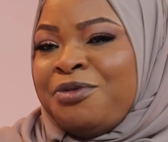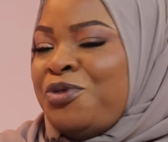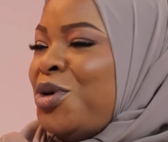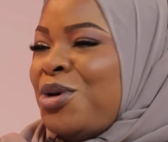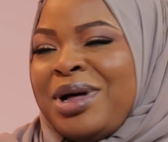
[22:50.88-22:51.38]

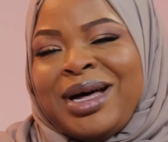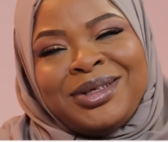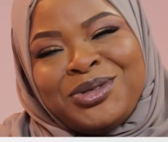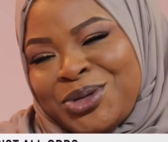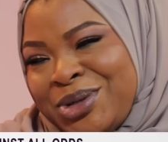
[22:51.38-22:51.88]
if we all
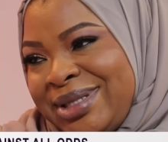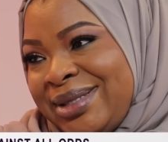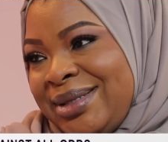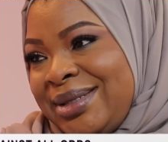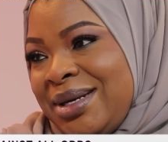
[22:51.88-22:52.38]
had
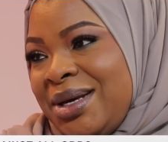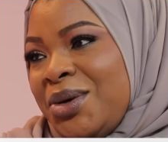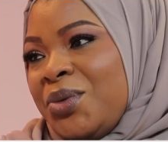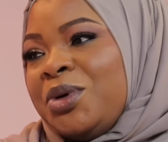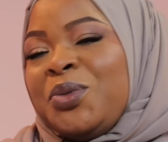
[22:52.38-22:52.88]
choices,
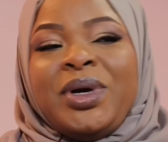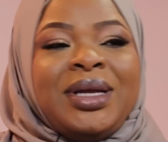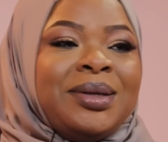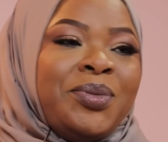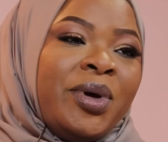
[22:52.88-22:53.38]
when
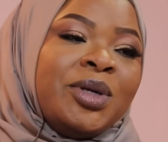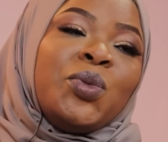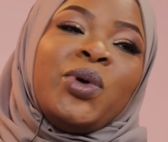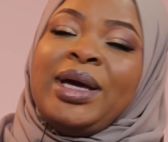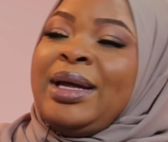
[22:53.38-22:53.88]
we
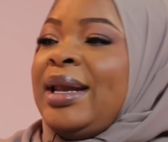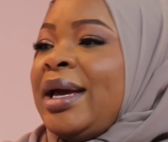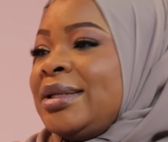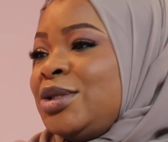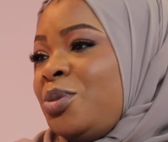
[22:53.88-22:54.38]

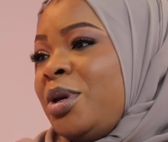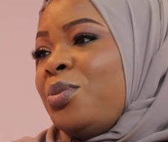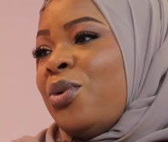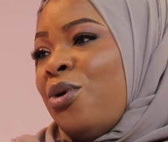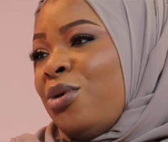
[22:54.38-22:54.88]
elect to be
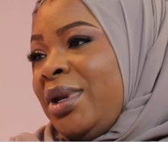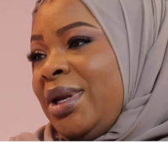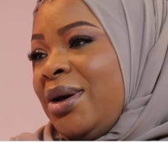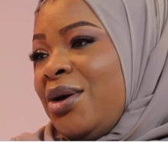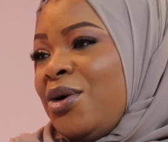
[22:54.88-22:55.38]
born
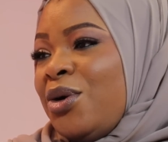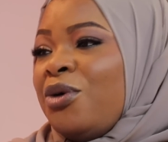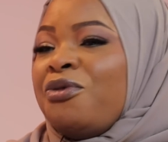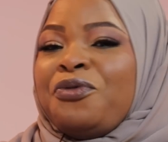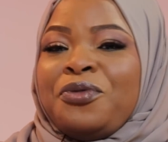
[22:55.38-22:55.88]

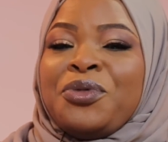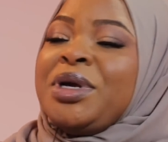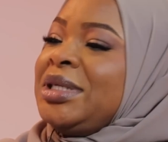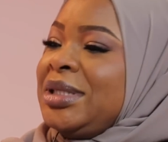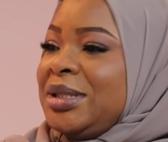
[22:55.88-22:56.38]
of
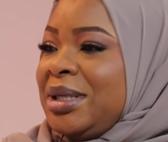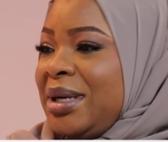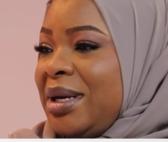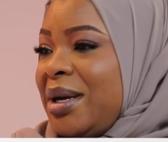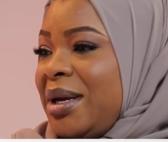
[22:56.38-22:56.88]
rich,
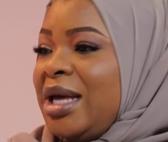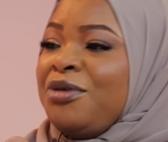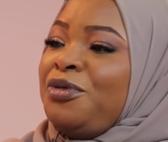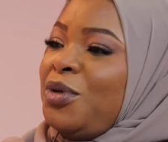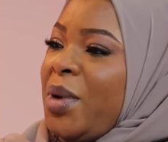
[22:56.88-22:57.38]

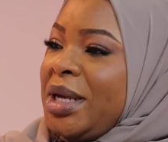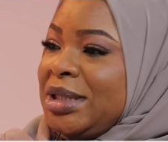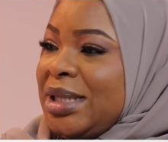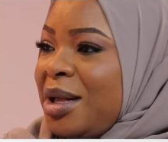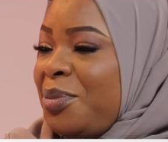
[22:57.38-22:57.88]

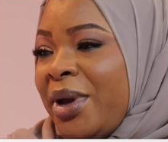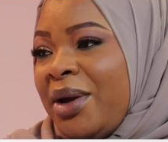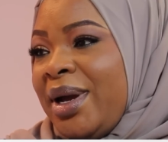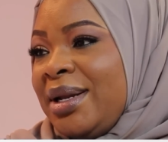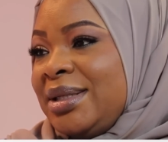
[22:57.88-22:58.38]
influential
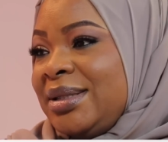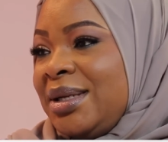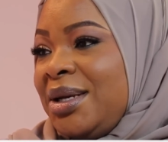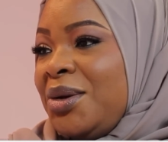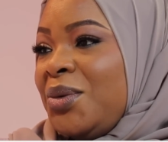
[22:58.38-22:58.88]
parents,
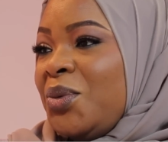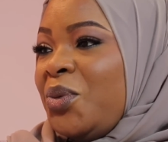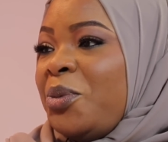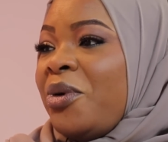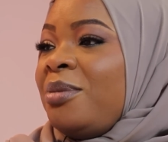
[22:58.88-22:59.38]

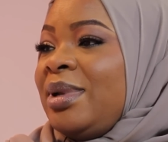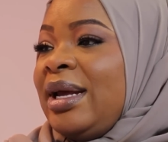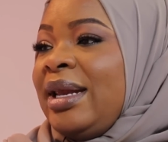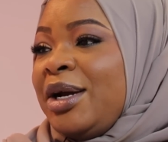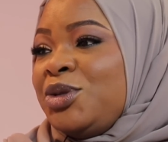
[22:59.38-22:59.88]
we
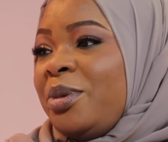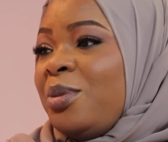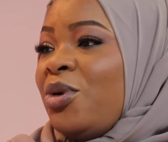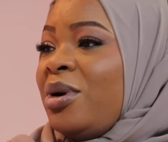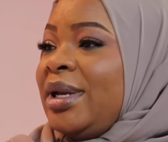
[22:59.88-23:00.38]
probably elect to be
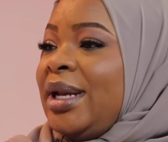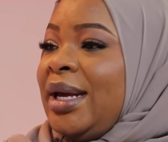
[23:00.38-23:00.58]
born